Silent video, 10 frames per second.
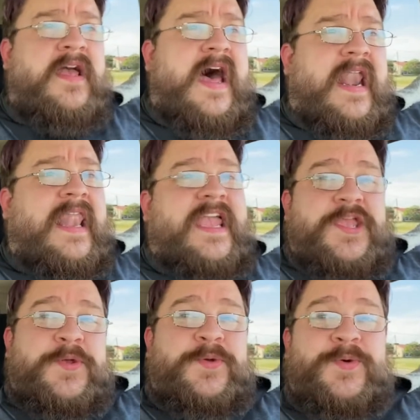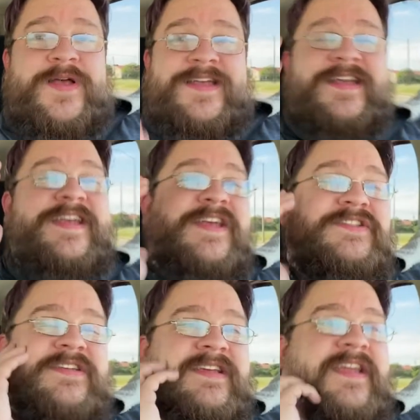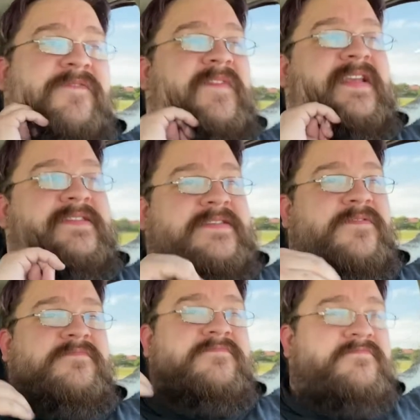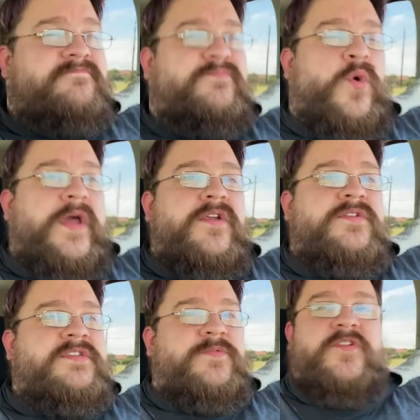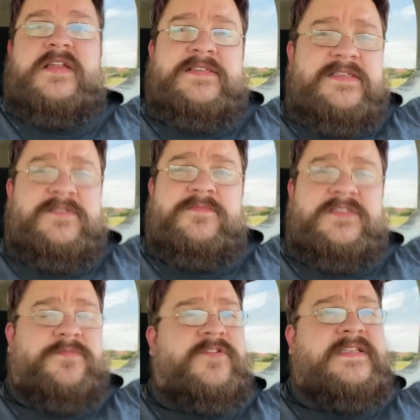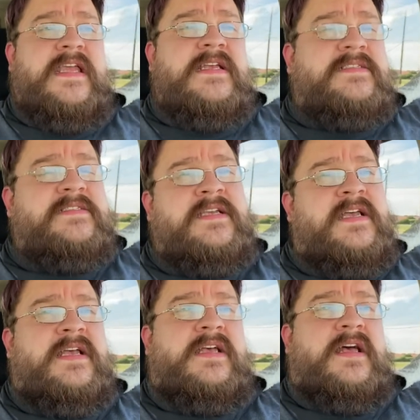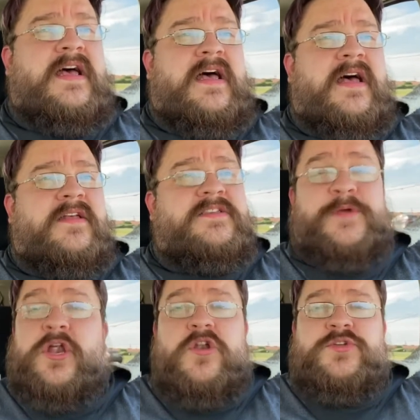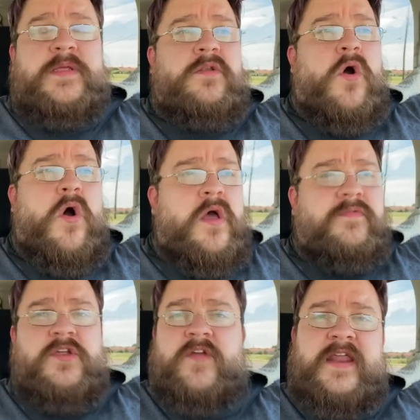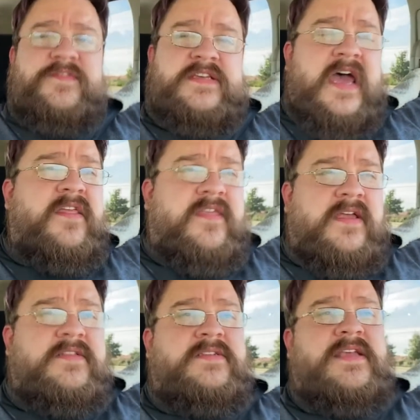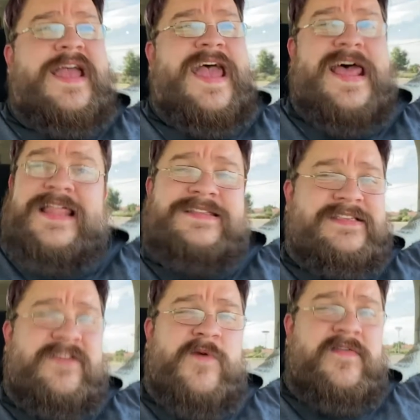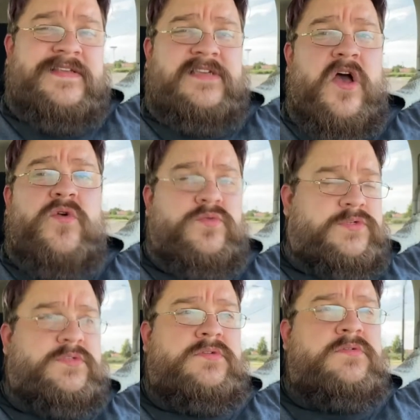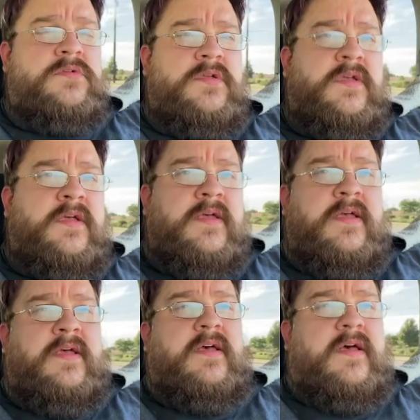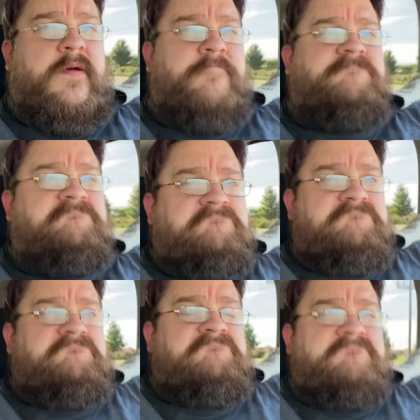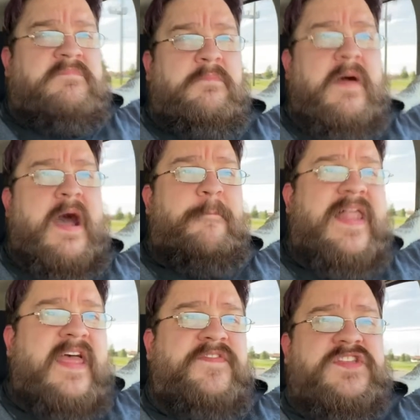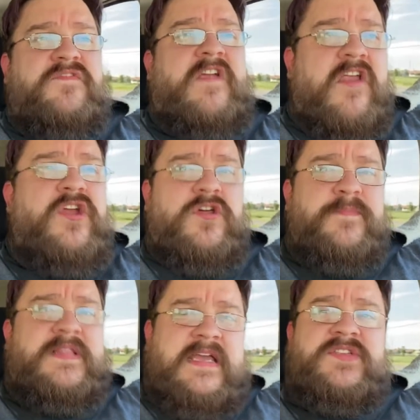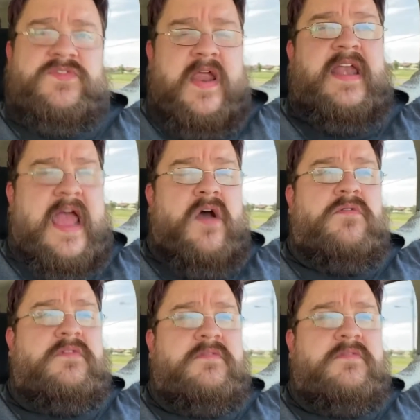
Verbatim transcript: I'd like you to give me some pointers, some criticisms, some critiques, uh, some encouragement on the creative side of things, and let's see where this goes. Um, my life's in a very good place right now